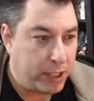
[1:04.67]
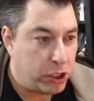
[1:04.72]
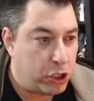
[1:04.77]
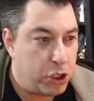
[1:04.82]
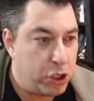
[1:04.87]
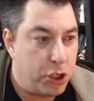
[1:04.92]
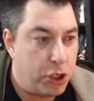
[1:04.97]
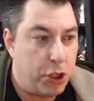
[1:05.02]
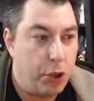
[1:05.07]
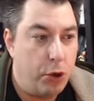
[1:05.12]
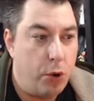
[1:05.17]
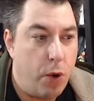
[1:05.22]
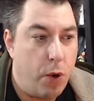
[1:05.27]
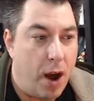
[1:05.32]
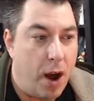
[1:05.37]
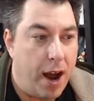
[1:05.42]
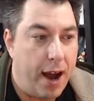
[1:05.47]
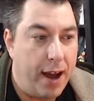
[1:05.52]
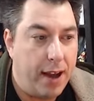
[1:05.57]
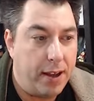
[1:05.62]
to
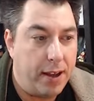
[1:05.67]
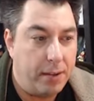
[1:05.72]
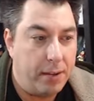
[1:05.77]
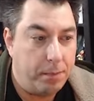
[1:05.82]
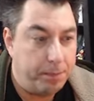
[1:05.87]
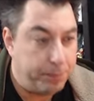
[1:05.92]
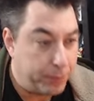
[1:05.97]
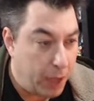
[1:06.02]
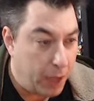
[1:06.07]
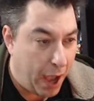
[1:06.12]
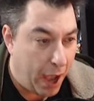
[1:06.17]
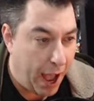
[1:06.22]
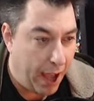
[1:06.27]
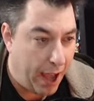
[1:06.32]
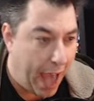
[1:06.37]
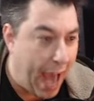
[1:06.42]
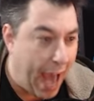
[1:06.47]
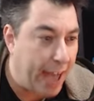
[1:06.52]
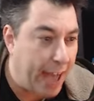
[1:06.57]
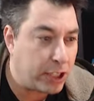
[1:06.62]
uh, uh,
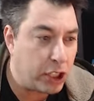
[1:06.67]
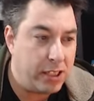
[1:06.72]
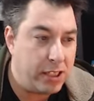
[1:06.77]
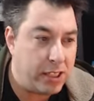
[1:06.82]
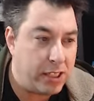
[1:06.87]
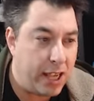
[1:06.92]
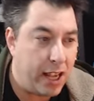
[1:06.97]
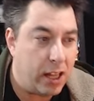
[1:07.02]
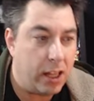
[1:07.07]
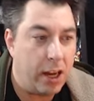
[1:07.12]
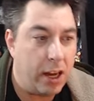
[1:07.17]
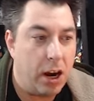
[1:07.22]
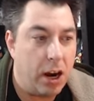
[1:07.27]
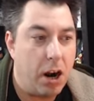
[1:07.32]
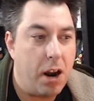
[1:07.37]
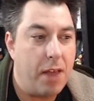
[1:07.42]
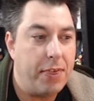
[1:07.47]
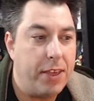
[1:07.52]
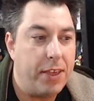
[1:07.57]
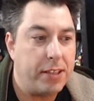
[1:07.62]
Ashley
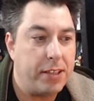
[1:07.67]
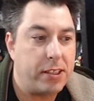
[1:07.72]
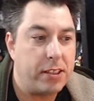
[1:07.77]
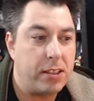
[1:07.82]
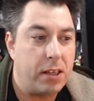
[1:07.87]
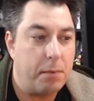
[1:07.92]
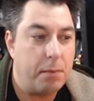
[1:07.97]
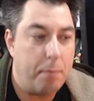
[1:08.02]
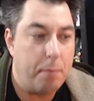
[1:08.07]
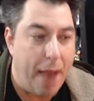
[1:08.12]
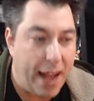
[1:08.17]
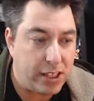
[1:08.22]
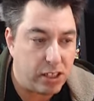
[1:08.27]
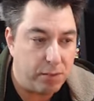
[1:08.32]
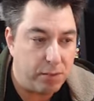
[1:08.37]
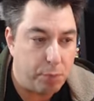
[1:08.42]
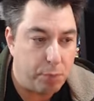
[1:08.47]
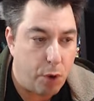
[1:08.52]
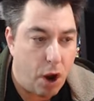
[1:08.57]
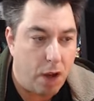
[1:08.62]
Sinclair. This is a
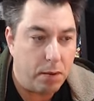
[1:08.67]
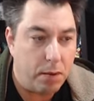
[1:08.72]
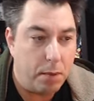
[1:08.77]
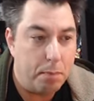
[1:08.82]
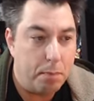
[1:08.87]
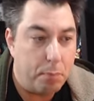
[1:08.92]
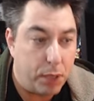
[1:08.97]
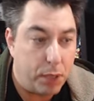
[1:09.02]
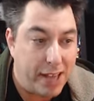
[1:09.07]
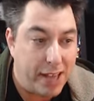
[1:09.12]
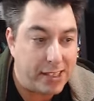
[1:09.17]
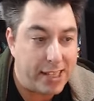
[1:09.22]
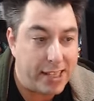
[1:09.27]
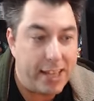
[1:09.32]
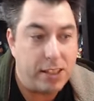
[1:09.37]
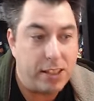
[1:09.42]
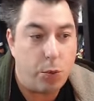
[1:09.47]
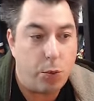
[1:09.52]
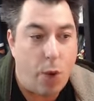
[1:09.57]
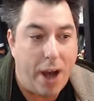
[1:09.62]
massive problem. Plus,
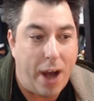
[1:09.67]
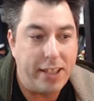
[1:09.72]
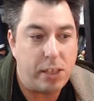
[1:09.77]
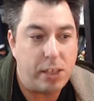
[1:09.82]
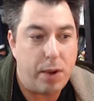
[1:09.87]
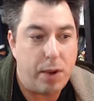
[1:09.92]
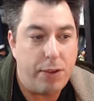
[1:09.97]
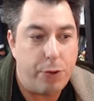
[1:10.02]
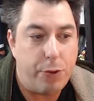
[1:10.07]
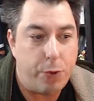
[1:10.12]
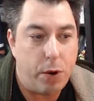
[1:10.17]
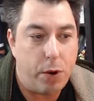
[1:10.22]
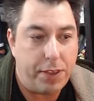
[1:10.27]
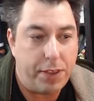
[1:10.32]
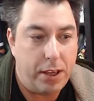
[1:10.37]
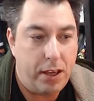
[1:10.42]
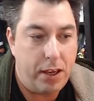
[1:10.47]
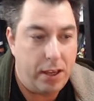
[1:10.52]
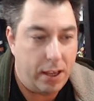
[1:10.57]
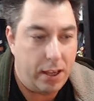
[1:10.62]
it's widespread throughout
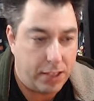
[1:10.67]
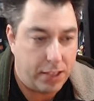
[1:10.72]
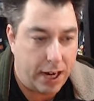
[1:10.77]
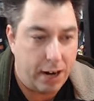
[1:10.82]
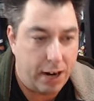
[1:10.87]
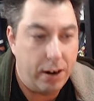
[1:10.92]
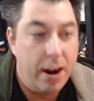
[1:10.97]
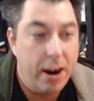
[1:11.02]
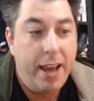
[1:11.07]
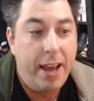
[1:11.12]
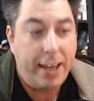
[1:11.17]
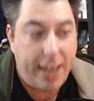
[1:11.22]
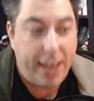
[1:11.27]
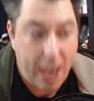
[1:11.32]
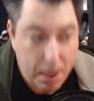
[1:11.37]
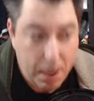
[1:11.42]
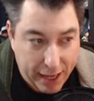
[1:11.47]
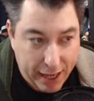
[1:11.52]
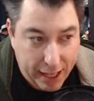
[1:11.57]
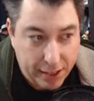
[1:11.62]
the entire
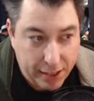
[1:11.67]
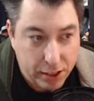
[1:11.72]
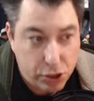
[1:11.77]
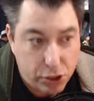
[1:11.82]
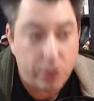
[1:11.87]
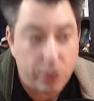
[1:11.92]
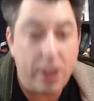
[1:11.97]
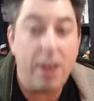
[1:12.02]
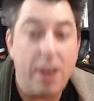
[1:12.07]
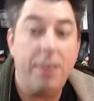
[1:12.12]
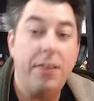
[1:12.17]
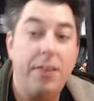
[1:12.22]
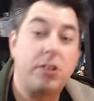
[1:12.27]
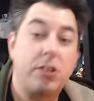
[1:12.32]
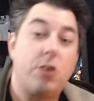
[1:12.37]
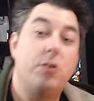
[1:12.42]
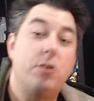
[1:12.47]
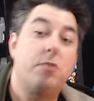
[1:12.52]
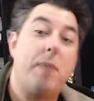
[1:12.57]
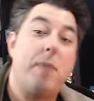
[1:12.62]
gaming industry. This
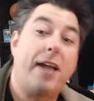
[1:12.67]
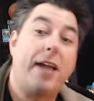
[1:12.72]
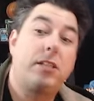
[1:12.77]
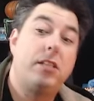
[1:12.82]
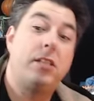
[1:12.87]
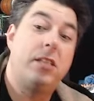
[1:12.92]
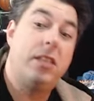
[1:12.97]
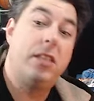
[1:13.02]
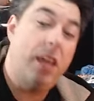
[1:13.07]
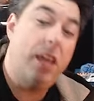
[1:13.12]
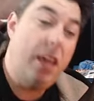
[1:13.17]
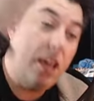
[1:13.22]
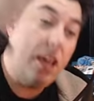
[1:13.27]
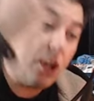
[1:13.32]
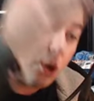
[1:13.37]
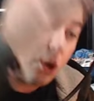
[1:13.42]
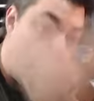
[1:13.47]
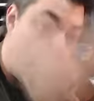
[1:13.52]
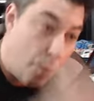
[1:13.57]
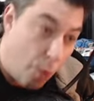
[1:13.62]
goes back to the
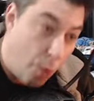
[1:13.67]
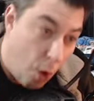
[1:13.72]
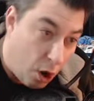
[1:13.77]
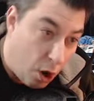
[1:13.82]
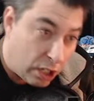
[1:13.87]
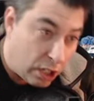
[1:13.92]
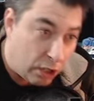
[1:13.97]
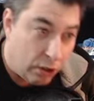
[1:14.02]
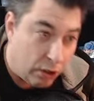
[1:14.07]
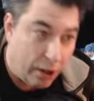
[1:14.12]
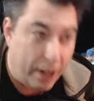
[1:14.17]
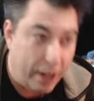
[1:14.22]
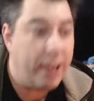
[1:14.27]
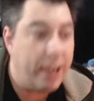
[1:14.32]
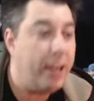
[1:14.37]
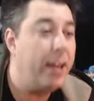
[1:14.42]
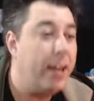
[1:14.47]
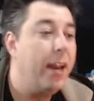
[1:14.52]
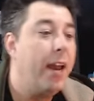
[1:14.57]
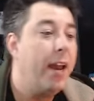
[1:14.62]

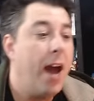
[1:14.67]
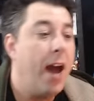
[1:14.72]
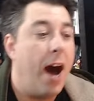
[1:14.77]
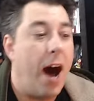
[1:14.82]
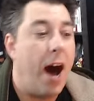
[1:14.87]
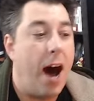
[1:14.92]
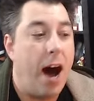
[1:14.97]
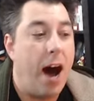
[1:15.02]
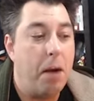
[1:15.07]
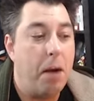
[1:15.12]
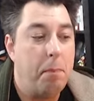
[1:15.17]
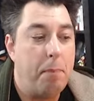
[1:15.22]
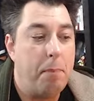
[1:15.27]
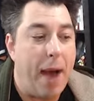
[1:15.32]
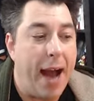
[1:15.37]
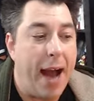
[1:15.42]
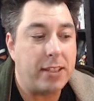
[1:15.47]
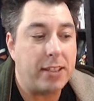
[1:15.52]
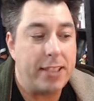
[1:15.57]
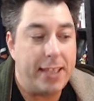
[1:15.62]
quartering, uh,
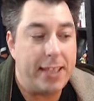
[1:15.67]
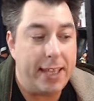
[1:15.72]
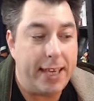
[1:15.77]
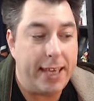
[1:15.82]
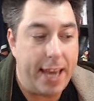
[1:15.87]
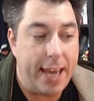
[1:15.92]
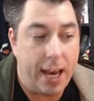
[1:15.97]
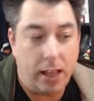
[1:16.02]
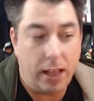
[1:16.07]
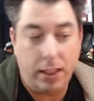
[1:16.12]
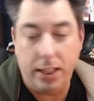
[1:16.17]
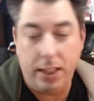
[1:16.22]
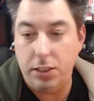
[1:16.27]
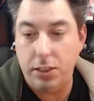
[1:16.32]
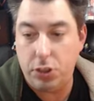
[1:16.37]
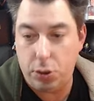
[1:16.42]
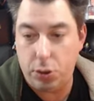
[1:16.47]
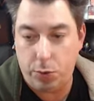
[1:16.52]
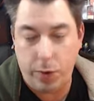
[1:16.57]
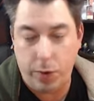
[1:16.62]
back to the Kelly
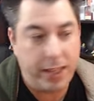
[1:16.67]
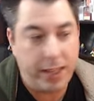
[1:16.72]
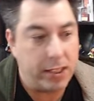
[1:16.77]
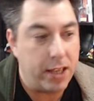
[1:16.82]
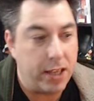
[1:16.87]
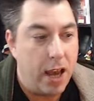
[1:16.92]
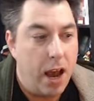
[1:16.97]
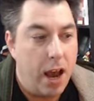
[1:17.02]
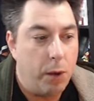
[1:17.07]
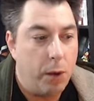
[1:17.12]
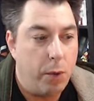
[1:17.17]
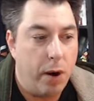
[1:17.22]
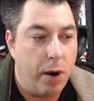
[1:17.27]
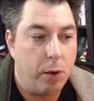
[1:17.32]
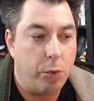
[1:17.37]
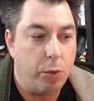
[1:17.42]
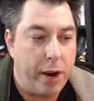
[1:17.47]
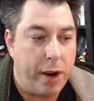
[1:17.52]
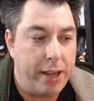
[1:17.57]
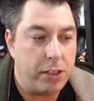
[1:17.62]
tweet, where
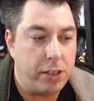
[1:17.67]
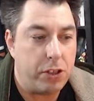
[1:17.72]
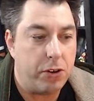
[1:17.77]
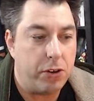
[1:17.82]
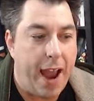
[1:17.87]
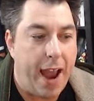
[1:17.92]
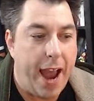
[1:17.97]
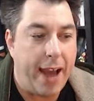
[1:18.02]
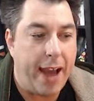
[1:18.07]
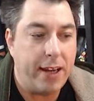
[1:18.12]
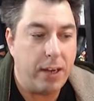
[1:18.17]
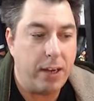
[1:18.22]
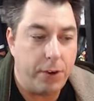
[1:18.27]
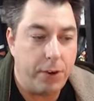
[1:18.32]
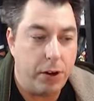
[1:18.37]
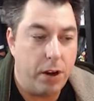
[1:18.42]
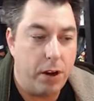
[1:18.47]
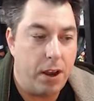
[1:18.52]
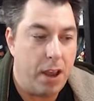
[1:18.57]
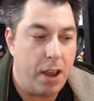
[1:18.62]
raise your hand if
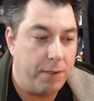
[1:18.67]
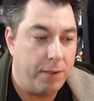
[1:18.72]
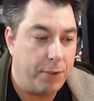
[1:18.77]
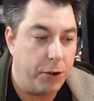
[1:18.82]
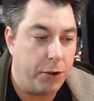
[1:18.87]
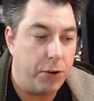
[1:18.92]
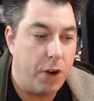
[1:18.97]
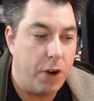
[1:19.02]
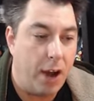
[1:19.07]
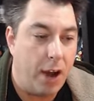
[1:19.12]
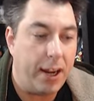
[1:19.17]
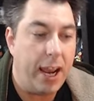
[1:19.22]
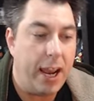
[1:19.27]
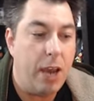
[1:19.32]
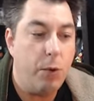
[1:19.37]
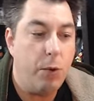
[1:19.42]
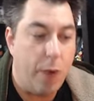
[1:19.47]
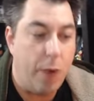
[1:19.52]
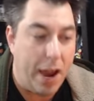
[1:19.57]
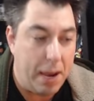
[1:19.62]
you're if you're not a
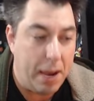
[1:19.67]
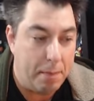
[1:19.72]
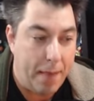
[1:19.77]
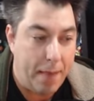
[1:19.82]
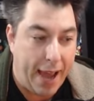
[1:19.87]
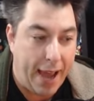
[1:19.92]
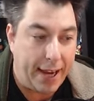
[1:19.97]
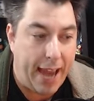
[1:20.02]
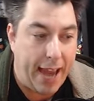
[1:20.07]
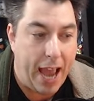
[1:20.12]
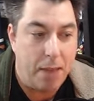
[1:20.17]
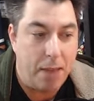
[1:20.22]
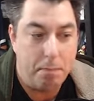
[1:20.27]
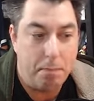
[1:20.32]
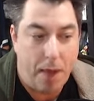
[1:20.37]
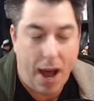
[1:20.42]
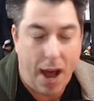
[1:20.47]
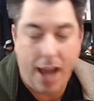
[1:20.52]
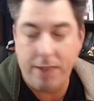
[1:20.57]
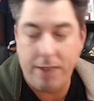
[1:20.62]
white man and
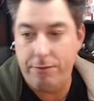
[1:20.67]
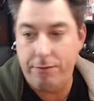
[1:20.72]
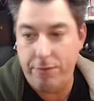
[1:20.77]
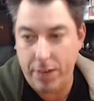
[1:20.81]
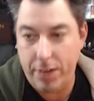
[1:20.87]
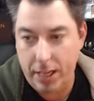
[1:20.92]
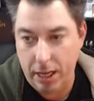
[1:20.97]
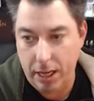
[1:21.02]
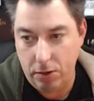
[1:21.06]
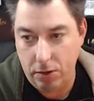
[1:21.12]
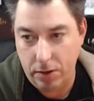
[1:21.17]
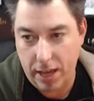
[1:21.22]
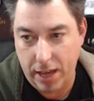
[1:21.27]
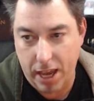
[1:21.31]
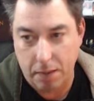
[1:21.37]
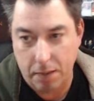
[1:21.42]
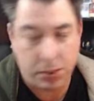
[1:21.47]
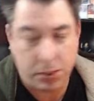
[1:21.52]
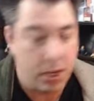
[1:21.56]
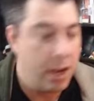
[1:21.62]
buy video
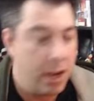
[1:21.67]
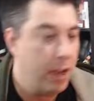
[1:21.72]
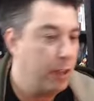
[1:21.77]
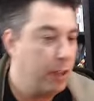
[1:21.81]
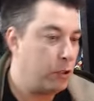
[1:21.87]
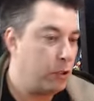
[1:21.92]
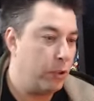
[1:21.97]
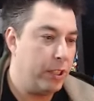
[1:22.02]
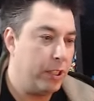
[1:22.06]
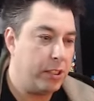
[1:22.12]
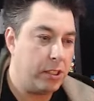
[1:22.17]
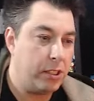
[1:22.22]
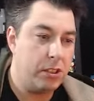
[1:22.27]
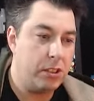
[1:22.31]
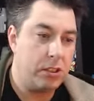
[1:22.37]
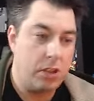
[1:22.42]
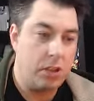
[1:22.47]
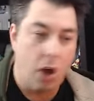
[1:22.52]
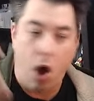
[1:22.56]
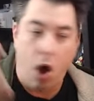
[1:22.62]
games. So this has
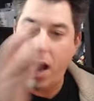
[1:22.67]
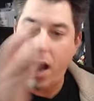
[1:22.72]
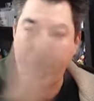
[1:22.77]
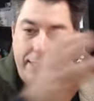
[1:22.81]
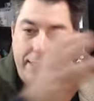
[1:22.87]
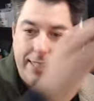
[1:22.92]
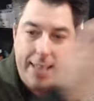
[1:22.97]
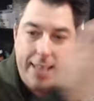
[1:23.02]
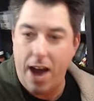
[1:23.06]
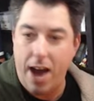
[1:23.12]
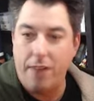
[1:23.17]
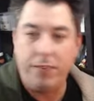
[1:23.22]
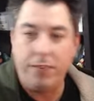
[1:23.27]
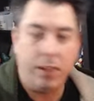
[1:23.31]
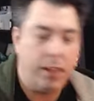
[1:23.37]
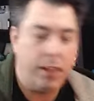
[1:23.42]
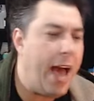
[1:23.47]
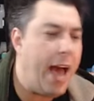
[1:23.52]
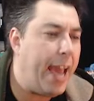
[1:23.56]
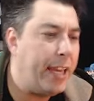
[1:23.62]
gone down the
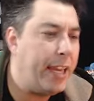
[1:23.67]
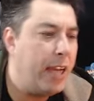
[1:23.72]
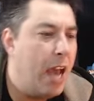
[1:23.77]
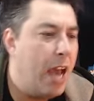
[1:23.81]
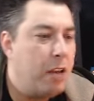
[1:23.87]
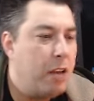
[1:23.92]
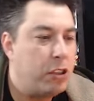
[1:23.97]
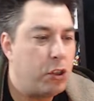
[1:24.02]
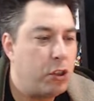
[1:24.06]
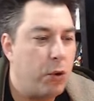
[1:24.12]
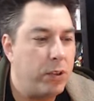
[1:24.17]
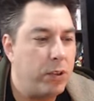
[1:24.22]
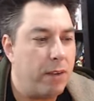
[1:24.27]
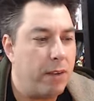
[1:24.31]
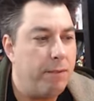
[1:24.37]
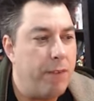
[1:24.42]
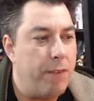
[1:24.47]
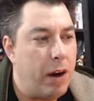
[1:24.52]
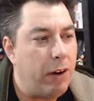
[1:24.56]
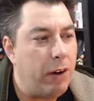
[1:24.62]
line. So it's
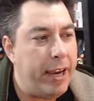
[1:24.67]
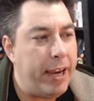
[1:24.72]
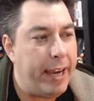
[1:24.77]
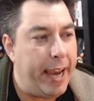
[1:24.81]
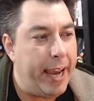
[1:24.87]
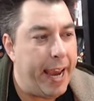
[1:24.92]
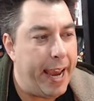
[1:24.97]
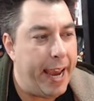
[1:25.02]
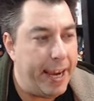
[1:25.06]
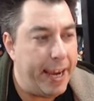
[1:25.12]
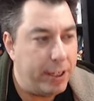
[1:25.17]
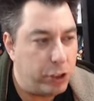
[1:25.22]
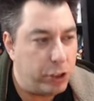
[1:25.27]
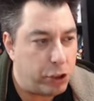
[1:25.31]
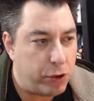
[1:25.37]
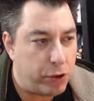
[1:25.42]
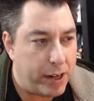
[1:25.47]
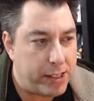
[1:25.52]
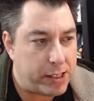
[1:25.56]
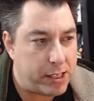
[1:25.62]
very
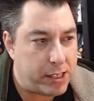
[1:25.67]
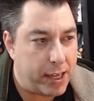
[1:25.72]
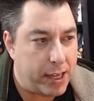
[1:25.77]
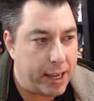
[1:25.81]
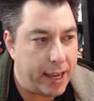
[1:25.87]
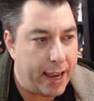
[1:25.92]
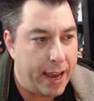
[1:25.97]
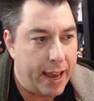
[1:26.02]
interesting